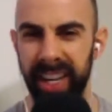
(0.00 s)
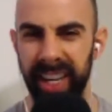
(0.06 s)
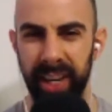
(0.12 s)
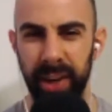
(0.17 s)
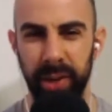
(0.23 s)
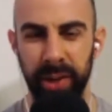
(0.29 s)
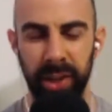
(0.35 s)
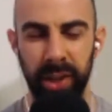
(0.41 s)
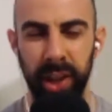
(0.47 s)
It
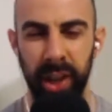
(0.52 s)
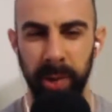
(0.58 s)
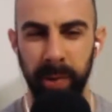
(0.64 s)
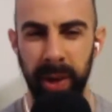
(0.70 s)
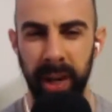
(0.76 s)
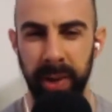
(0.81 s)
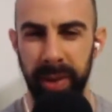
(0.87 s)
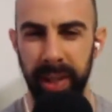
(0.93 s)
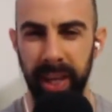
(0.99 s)
goes a long
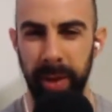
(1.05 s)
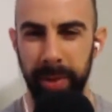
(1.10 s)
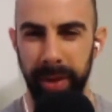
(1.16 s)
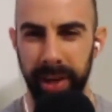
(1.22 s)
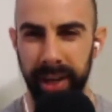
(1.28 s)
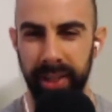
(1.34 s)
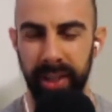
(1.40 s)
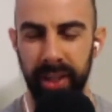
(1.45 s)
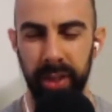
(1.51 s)
way with
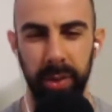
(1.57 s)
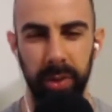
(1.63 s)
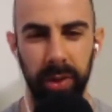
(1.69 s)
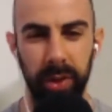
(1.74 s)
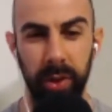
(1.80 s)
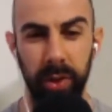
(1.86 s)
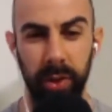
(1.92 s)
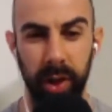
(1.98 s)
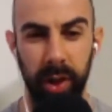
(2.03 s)
helping us to
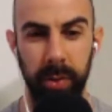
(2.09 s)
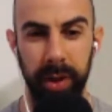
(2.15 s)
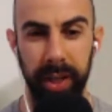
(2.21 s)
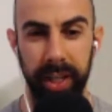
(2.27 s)
grow,